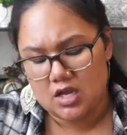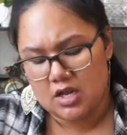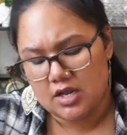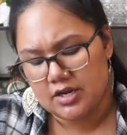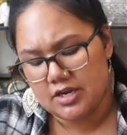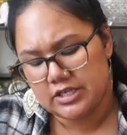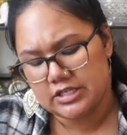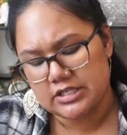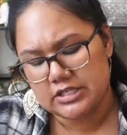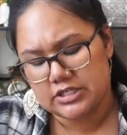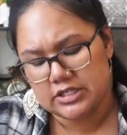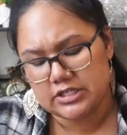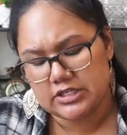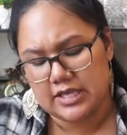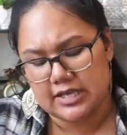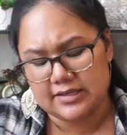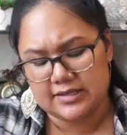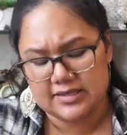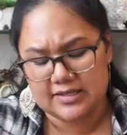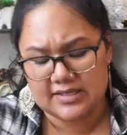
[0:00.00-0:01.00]
it doesn't just
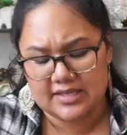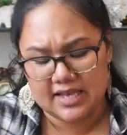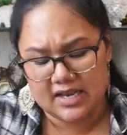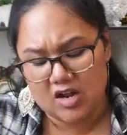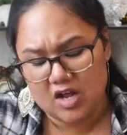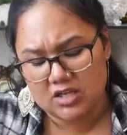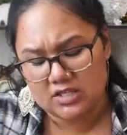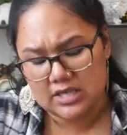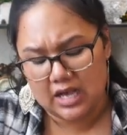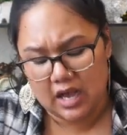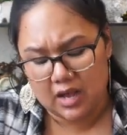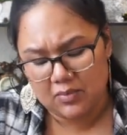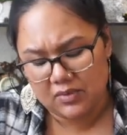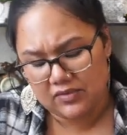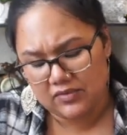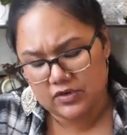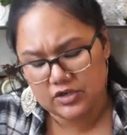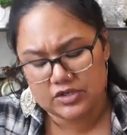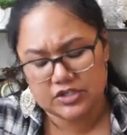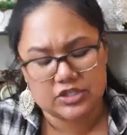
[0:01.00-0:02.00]
like sit on top
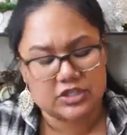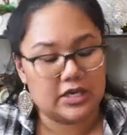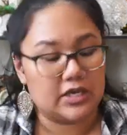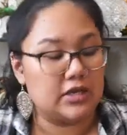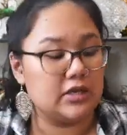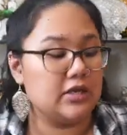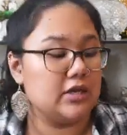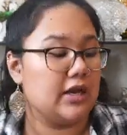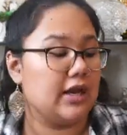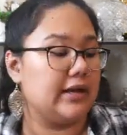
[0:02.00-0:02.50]
of your skin,